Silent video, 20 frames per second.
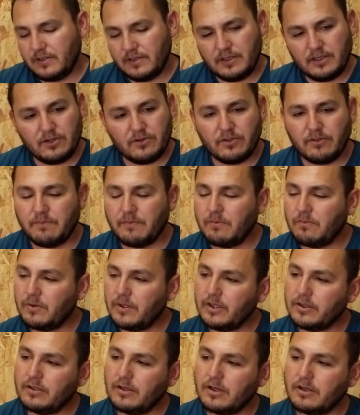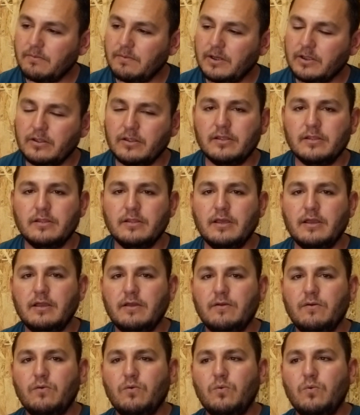I don't even want to talk about it.
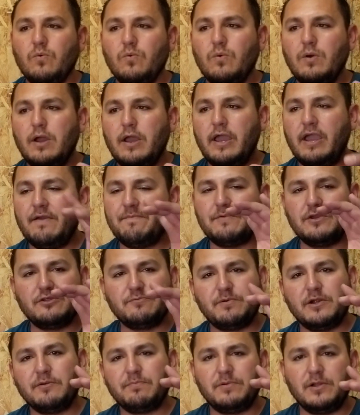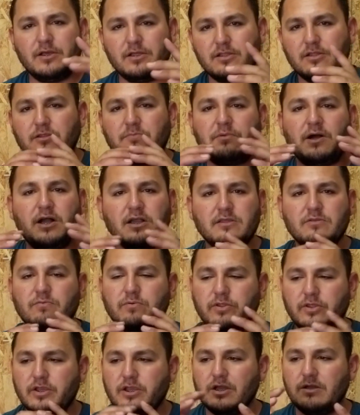I have my spark plugs in the box
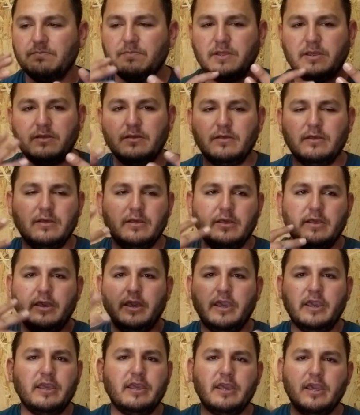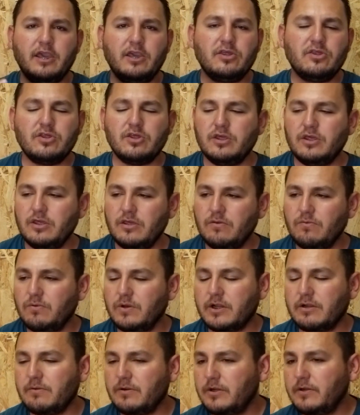where they come, the NKG,
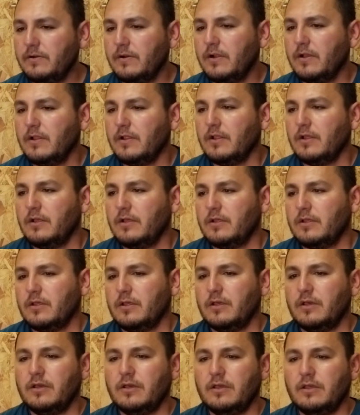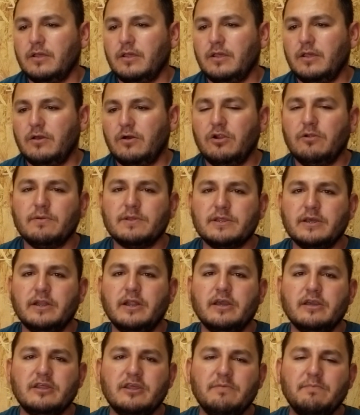whatever. All of a
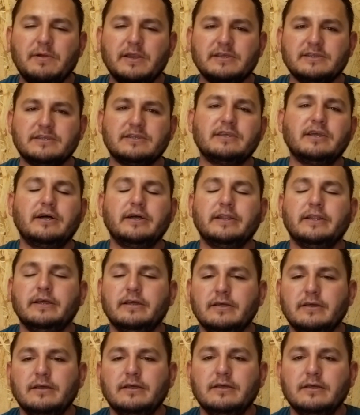sudden, I see my son